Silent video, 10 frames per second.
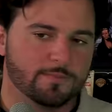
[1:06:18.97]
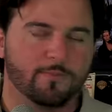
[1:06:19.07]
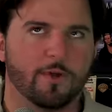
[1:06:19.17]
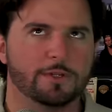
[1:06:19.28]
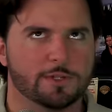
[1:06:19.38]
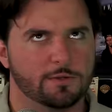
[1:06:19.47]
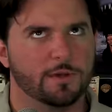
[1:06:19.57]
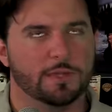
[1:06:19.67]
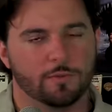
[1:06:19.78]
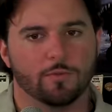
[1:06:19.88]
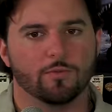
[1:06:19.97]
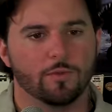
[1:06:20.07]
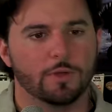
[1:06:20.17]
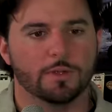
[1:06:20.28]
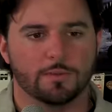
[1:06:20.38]
first two, I think, were
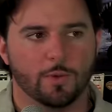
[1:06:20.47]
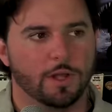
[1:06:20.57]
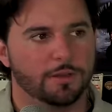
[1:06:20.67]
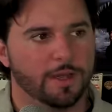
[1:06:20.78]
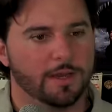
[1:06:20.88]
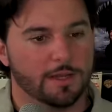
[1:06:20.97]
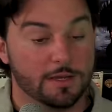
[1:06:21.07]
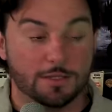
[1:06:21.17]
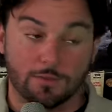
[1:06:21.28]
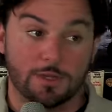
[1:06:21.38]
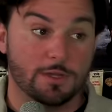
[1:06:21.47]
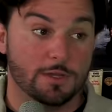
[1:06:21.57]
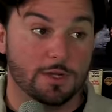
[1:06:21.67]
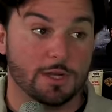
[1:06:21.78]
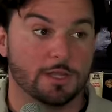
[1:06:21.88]
really well done. And he's really
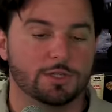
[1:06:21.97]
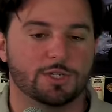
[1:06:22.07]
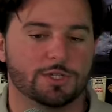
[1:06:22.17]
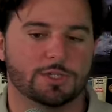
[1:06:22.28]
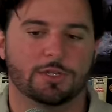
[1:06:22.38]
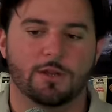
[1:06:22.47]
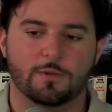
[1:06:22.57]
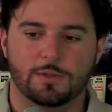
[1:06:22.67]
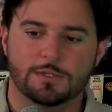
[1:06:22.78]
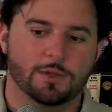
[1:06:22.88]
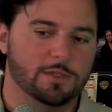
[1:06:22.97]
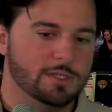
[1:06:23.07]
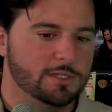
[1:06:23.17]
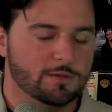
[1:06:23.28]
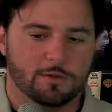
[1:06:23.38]
good in it. It's just, you know,
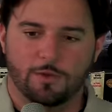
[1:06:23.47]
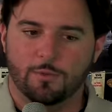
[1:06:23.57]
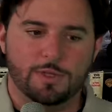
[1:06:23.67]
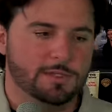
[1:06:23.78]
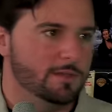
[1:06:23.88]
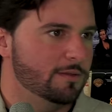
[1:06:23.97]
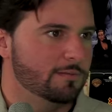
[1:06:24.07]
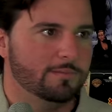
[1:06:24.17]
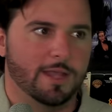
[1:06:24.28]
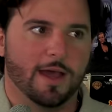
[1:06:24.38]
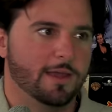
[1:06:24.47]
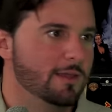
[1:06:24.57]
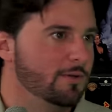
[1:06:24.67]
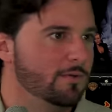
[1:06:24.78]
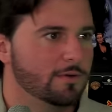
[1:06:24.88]
he's always either
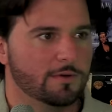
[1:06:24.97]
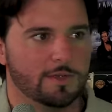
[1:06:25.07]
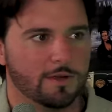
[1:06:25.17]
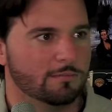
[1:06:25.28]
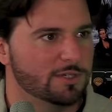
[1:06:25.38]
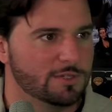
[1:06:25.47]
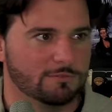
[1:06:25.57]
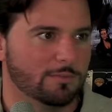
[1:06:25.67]
dying or, you know, just